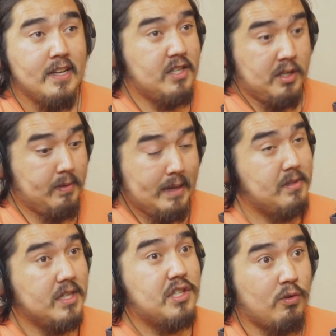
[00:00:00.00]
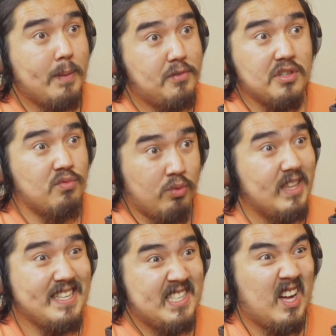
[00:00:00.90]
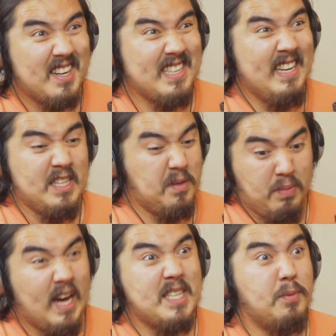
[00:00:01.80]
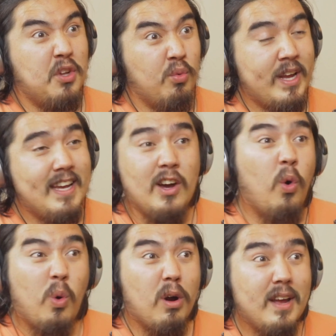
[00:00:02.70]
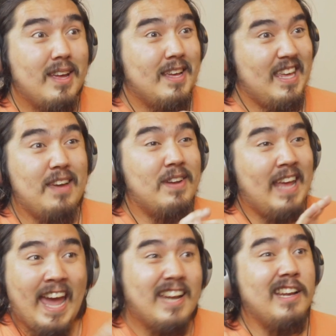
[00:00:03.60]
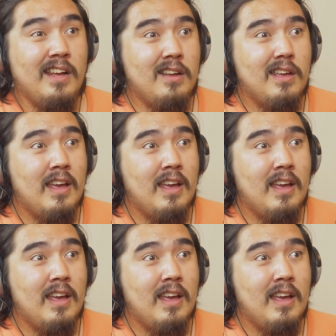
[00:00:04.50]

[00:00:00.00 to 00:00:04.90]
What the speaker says: sometimes the script just really sucks and it's impossible to read it, or even editing.